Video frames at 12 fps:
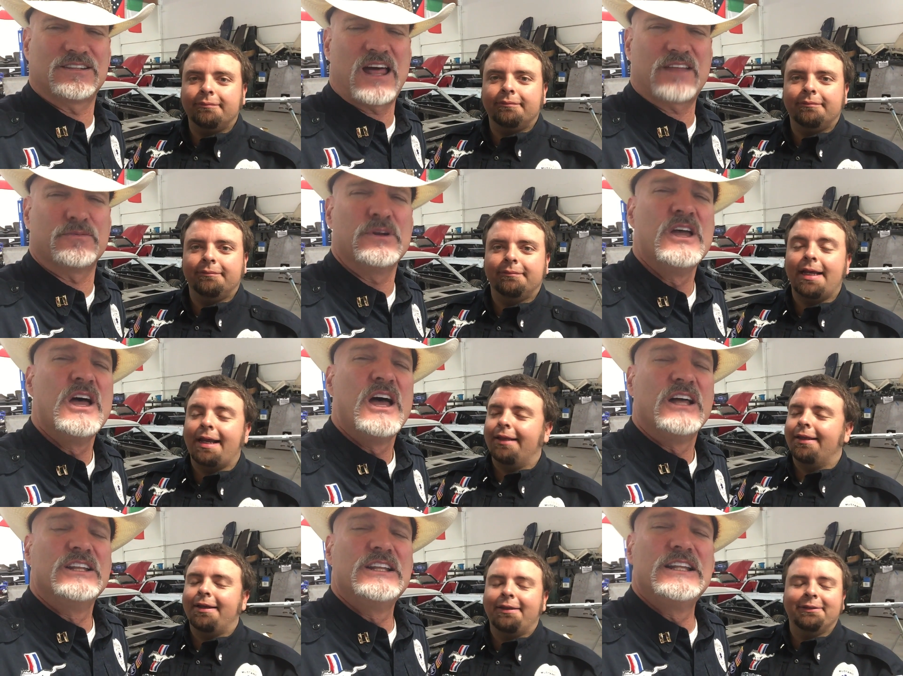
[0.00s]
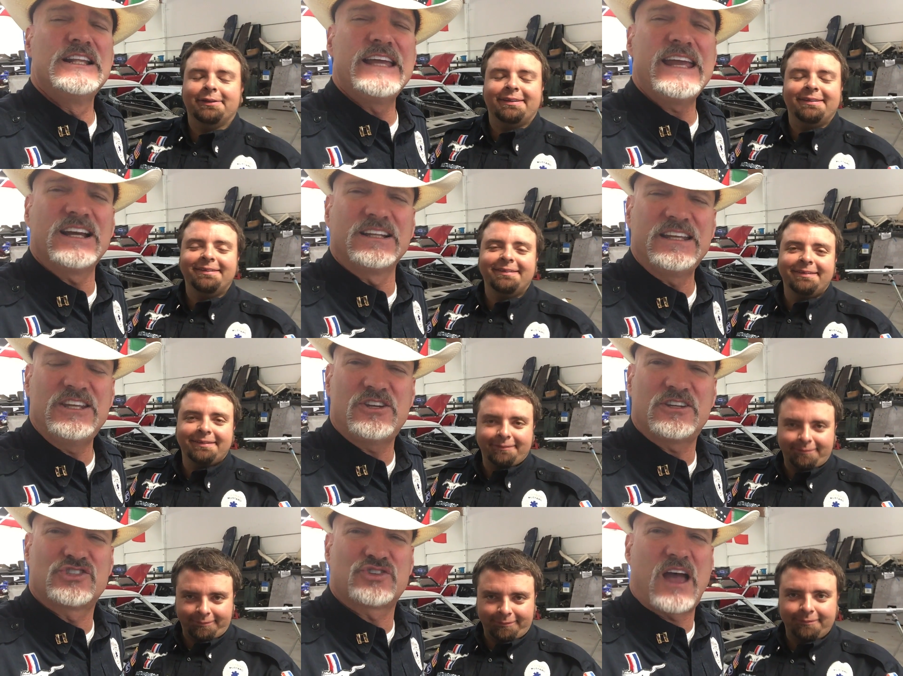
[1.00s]
Speaker 1: a lot of them. I got a lot. Legally,
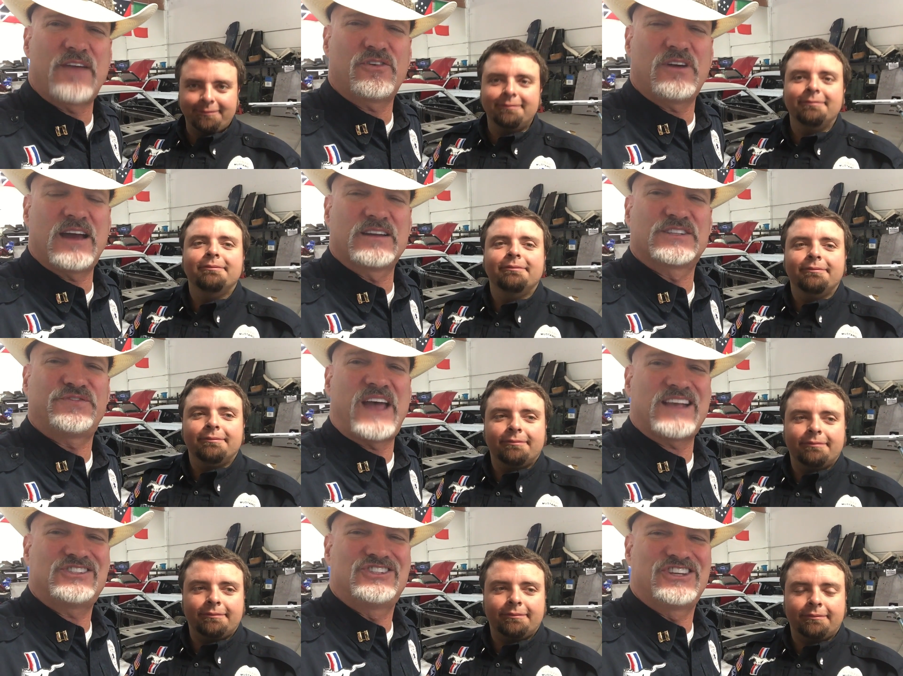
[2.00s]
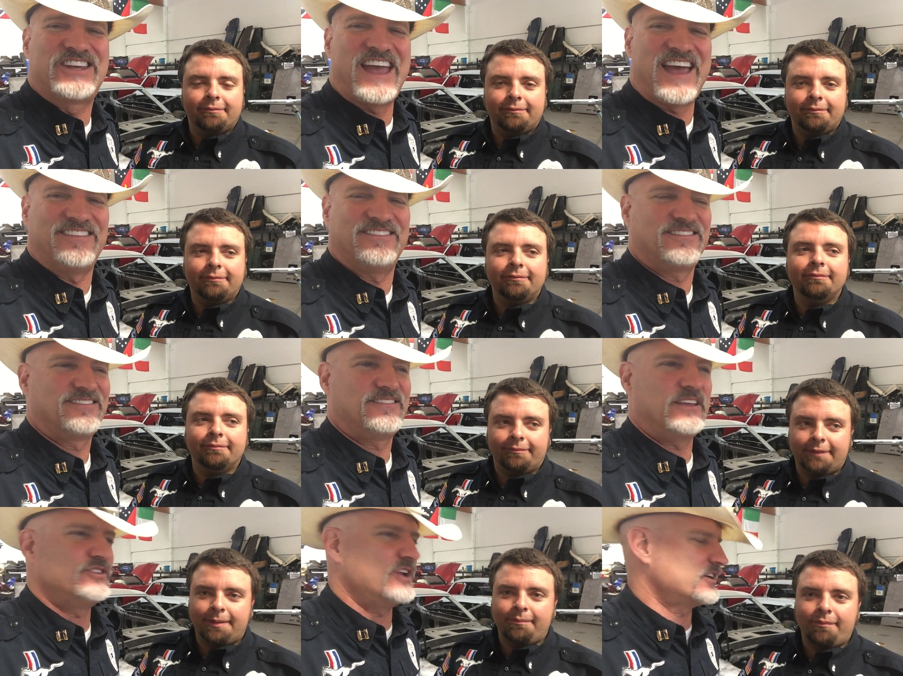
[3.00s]
you can drive around as fast as you can.
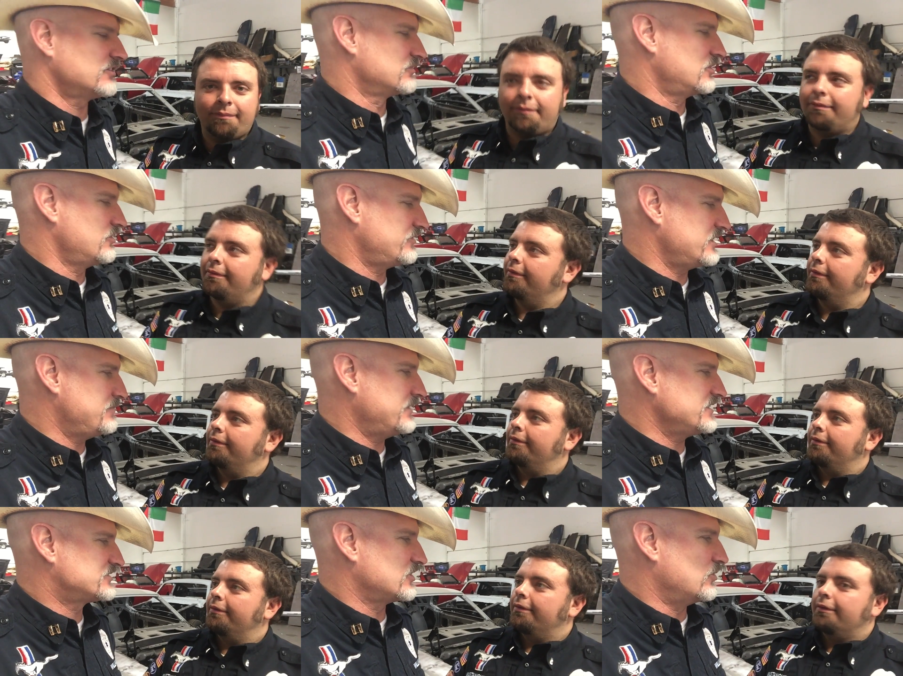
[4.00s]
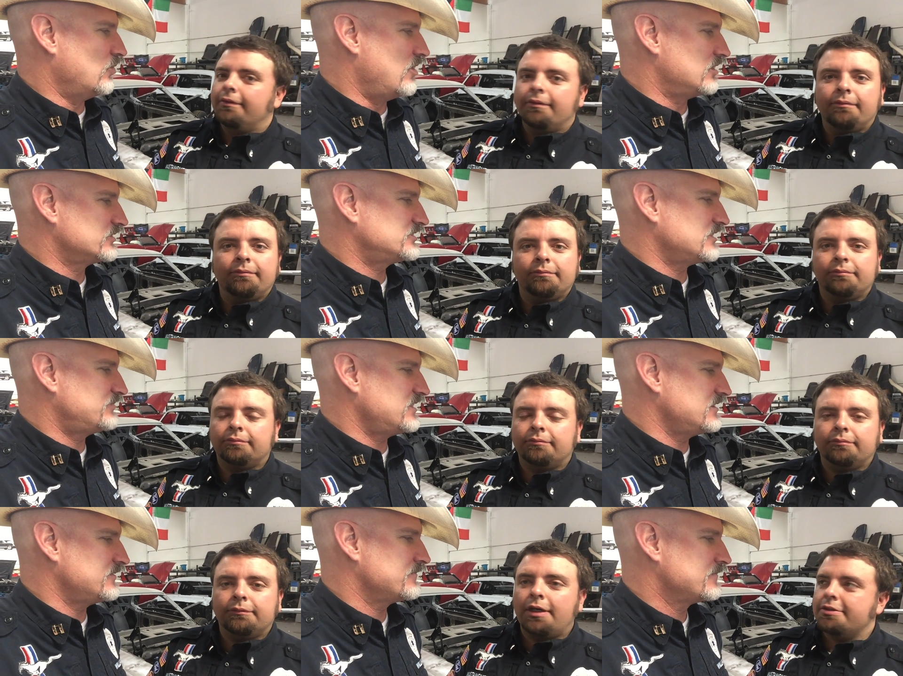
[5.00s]
And yep. you're not going to run over anybody? Is there a wall or
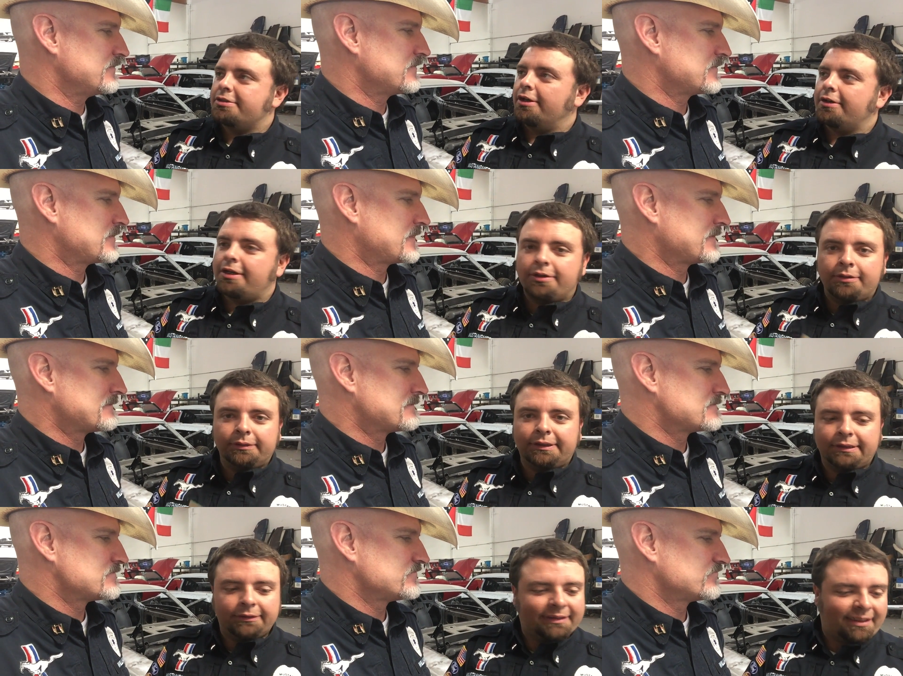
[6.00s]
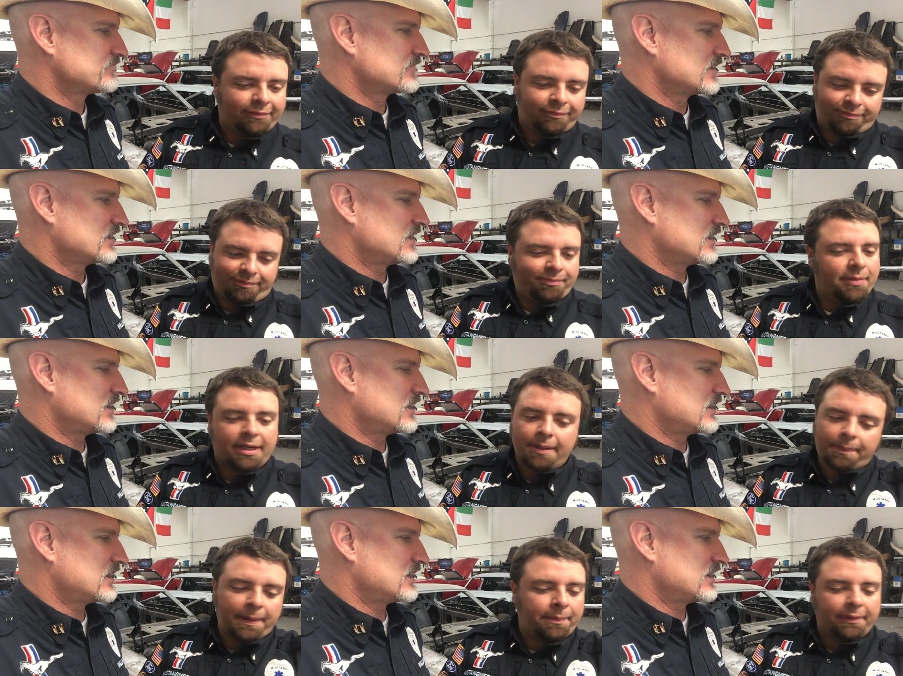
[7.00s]
something?
Speaker 2: No, it's all cones. There's like a
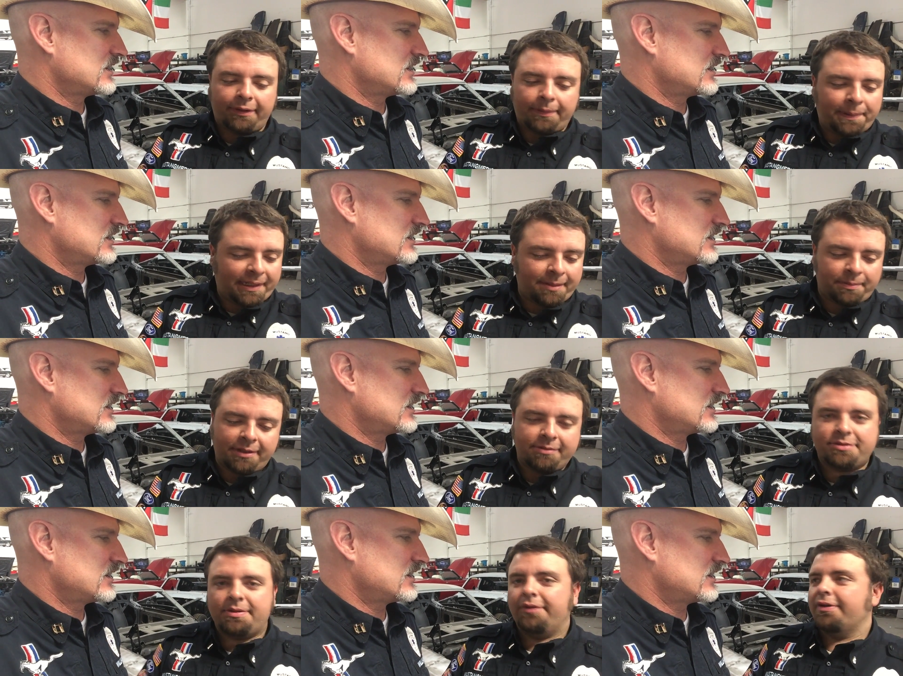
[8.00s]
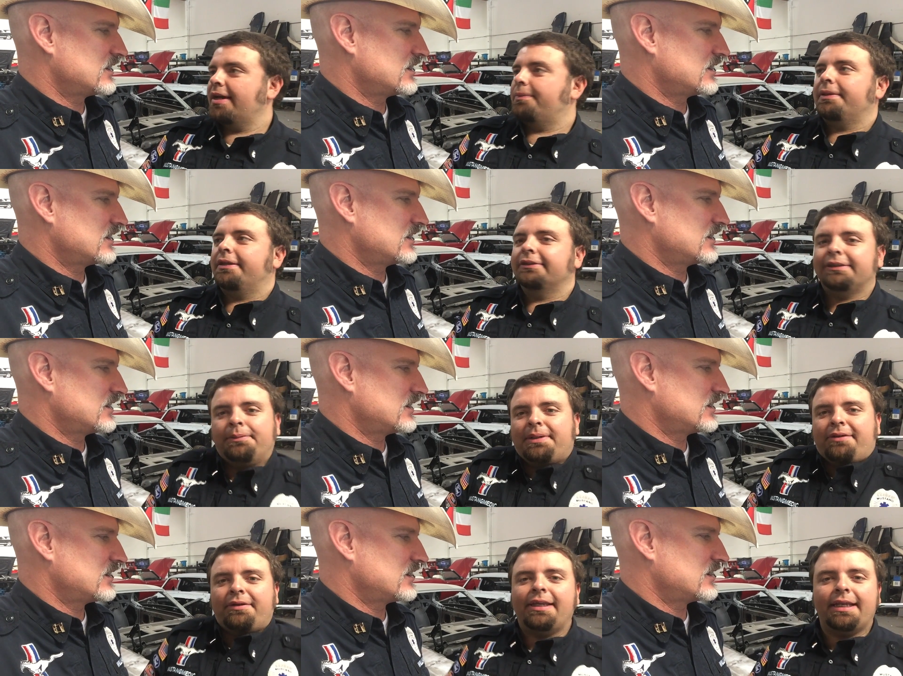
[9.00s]
couple people there to pick up cones and wreck, but there's
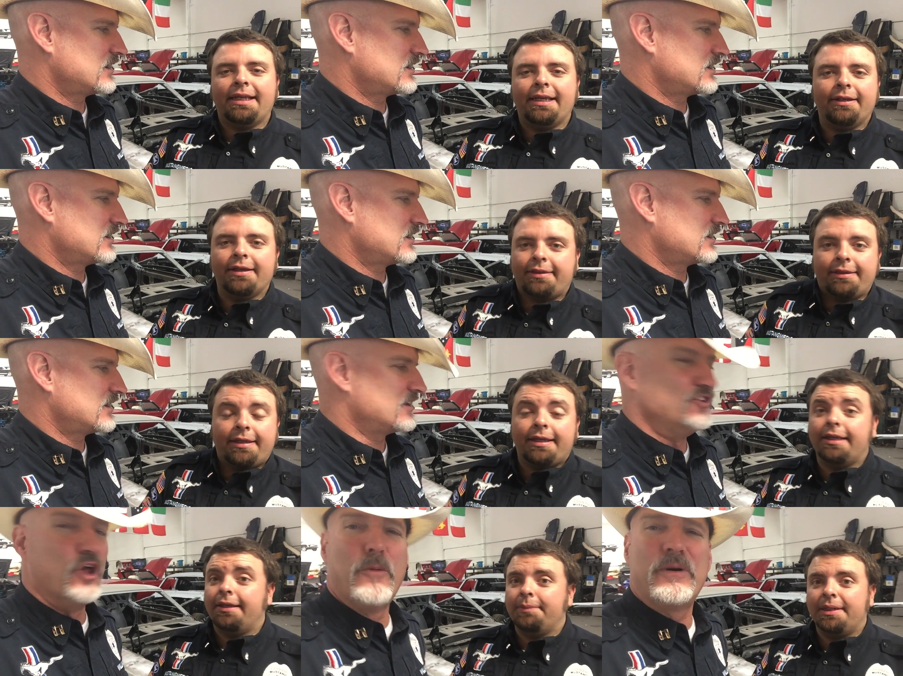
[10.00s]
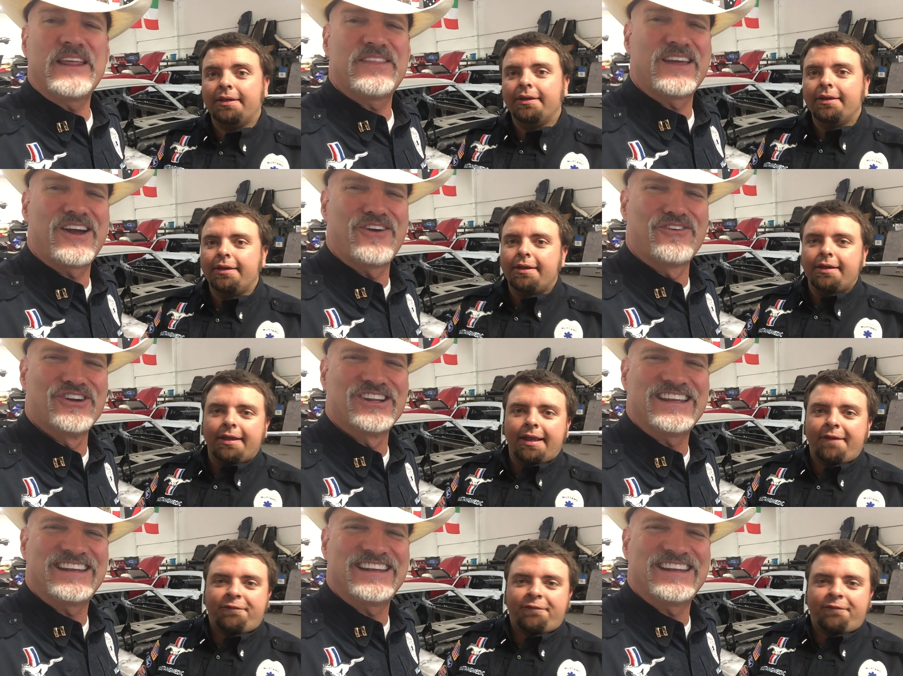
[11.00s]
nobody really to hit, nothing to hit. Nobody I mean, there really